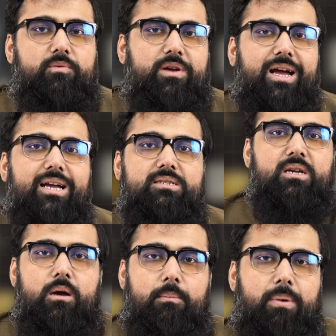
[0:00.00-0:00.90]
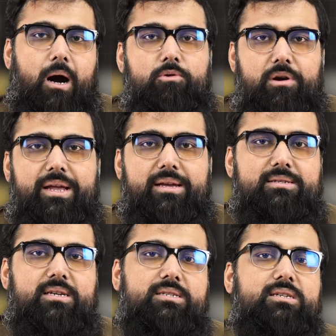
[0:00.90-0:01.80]
Whereas
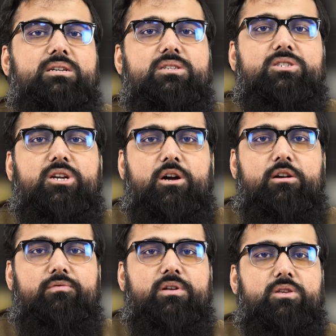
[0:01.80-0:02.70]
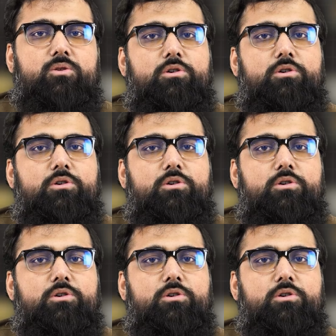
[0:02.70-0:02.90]
boundaries is concerned with